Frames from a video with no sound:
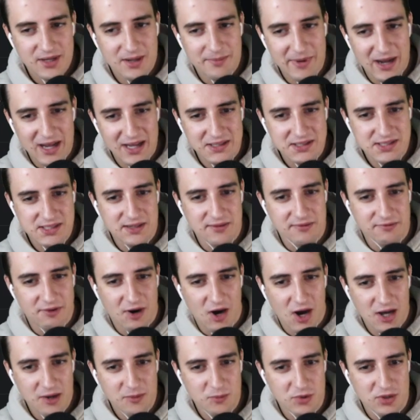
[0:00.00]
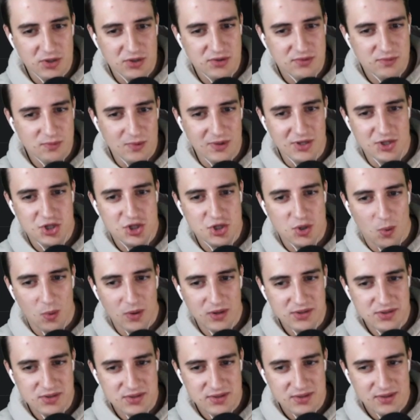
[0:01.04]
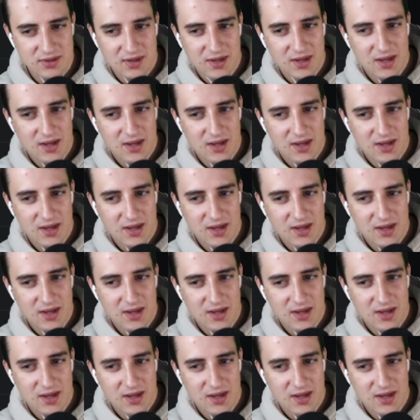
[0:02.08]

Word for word: Am I a savant with with shorts,